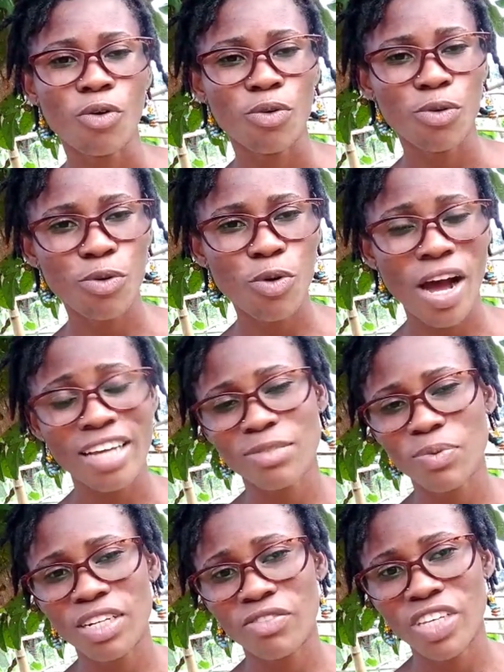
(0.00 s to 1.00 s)
who has
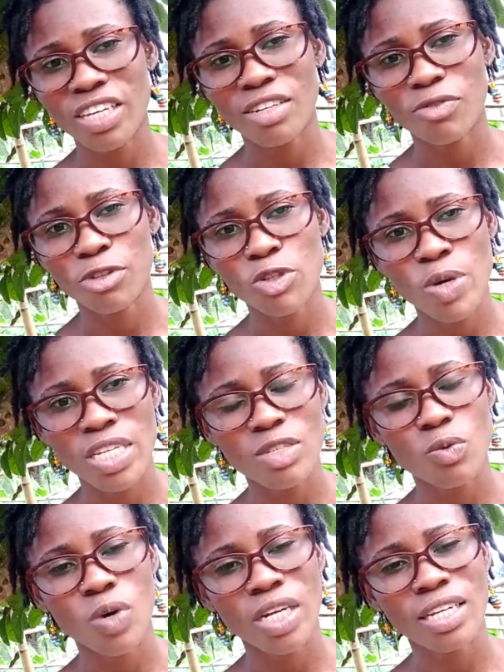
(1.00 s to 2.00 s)
been a vegan for
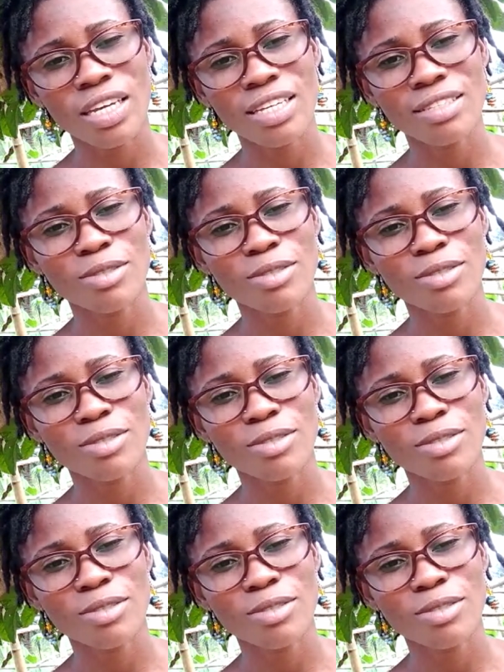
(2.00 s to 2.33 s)
21 years.